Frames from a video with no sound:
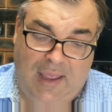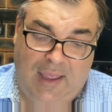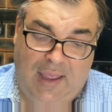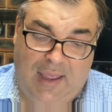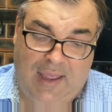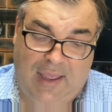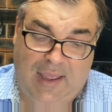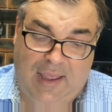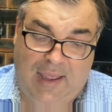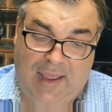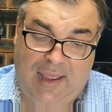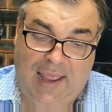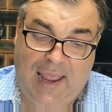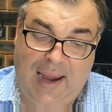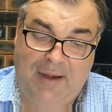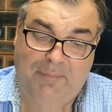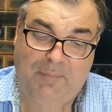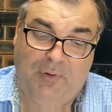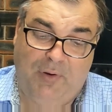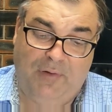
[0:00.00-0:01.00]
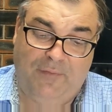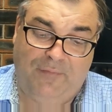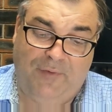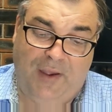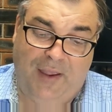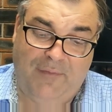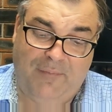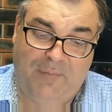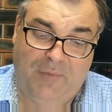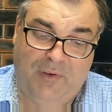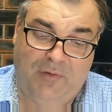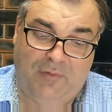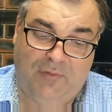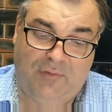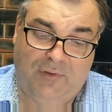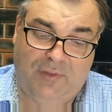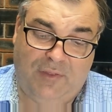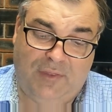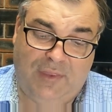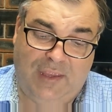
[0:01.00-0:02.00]
Uh, 8.5
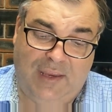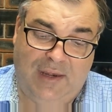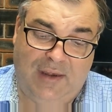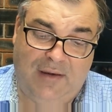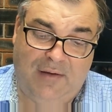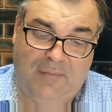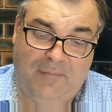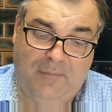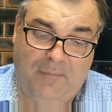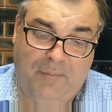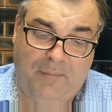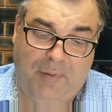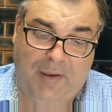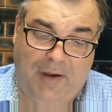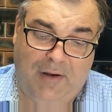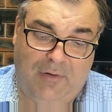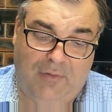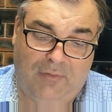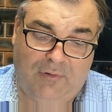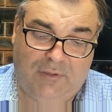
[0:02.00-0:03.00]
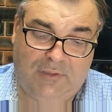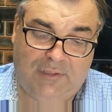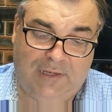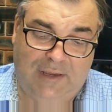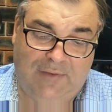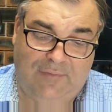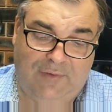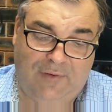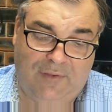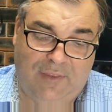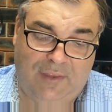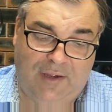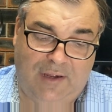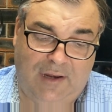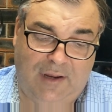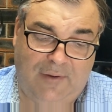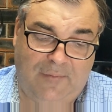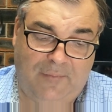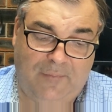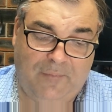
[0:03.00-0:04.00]
mil thin, but looks even
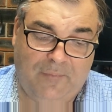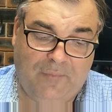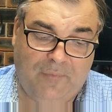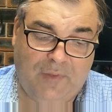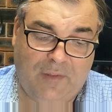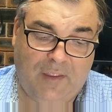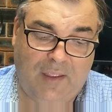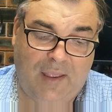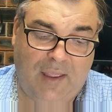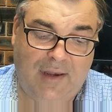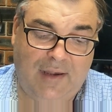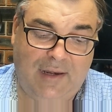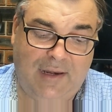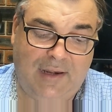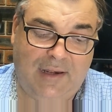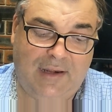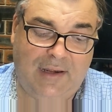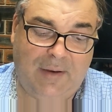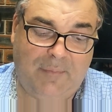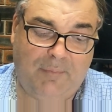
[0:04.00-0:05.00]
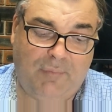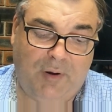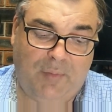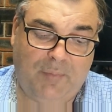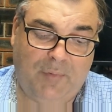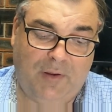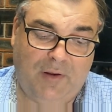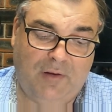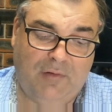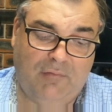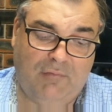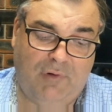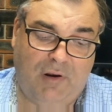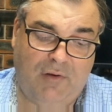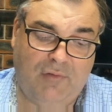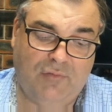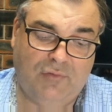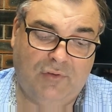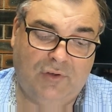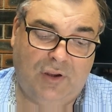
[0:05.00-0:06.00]
thinner. I needed a proper
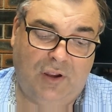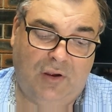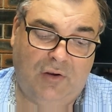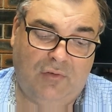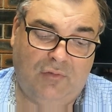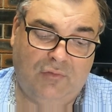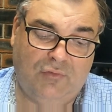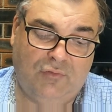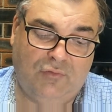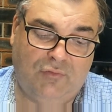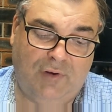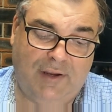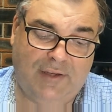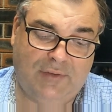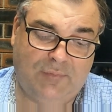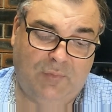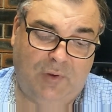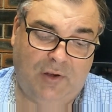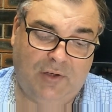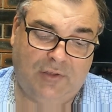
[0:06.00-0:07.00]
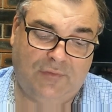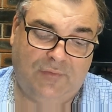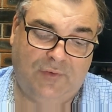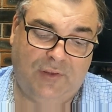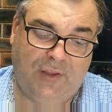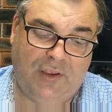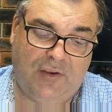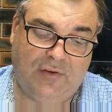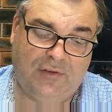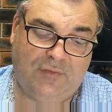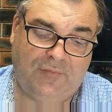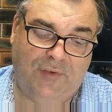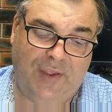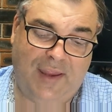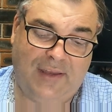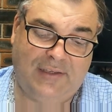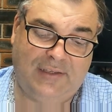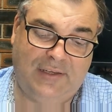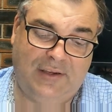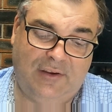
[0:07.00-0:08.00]
rose gold dress watch for those
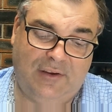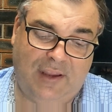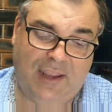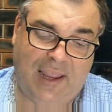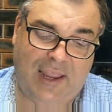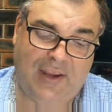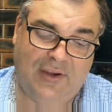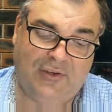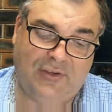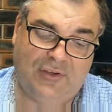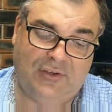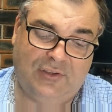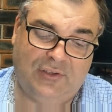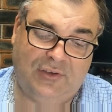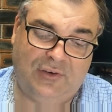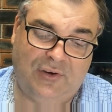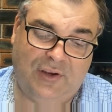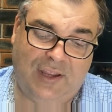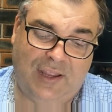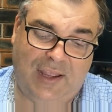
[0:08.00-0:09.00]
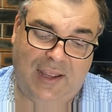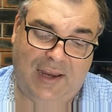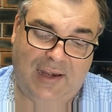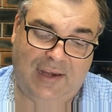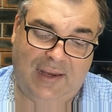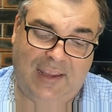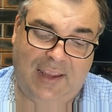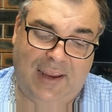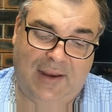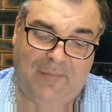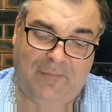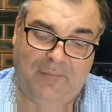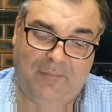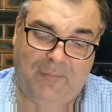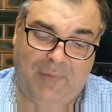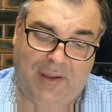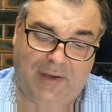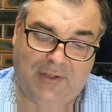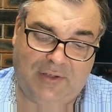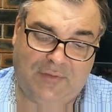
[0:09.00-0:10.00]
fancy occasions, and you can't get
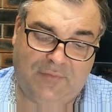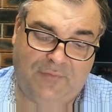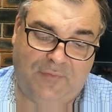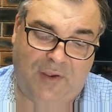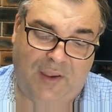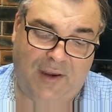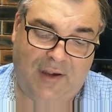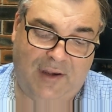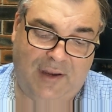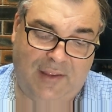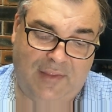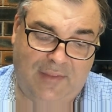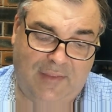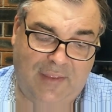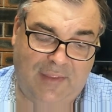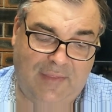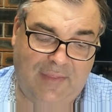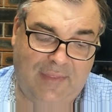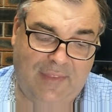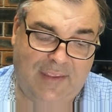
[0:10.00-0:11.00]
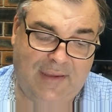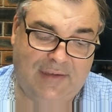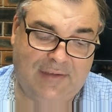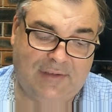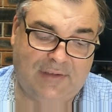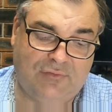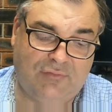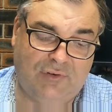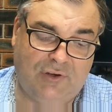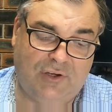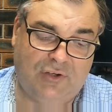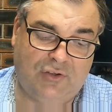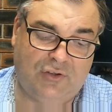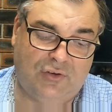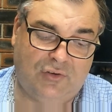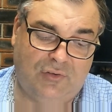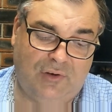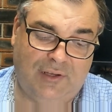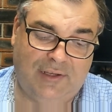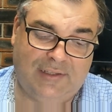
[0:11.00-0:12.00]
much finer than this
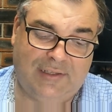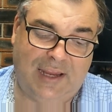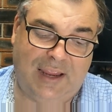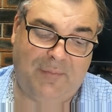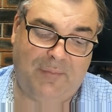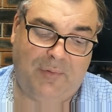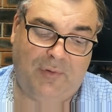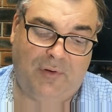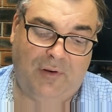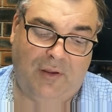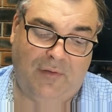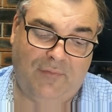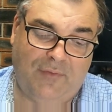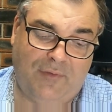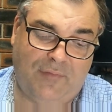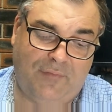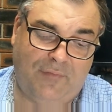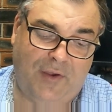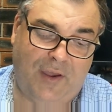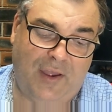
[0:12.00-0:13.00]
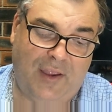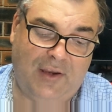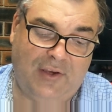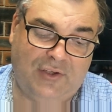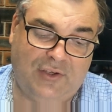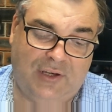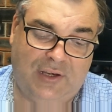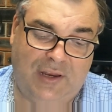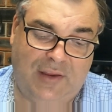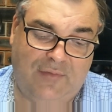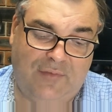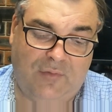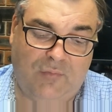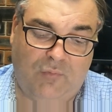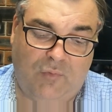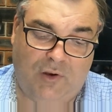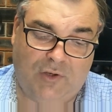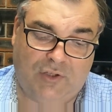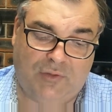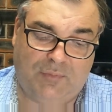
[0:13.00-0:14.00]
traditional example of the fine Genevan
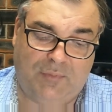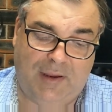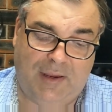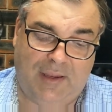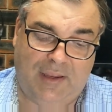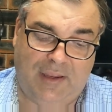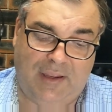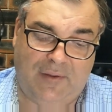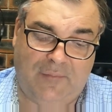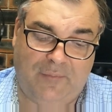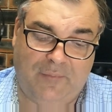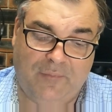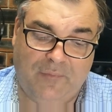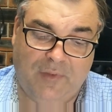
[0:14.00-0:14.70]
watchmaker.